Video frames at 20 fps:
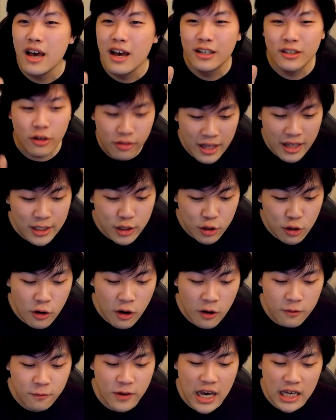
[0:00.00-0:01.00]
So this
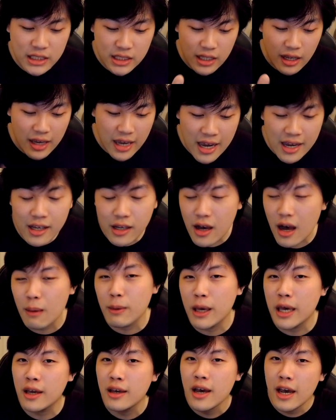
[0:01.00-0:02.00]
Sugo Fest
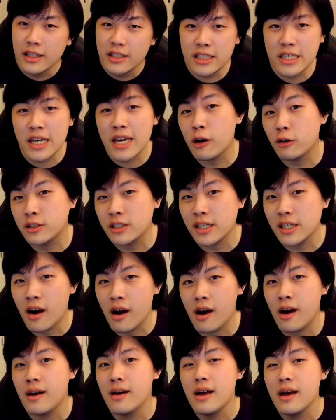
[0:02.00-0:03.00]
incoming,
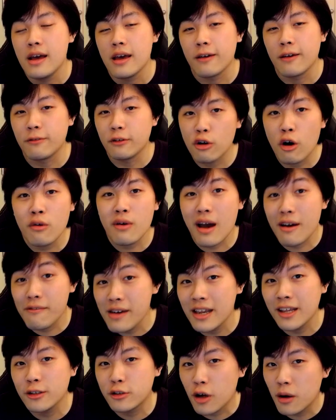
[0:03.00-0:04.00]
TLDR, if you don't have
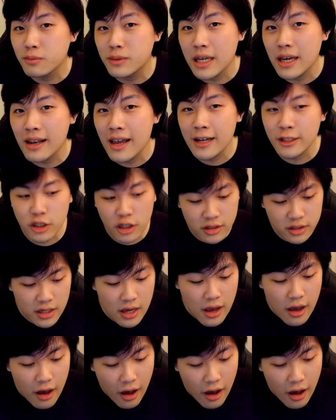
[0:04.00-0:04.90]
any top tier legends,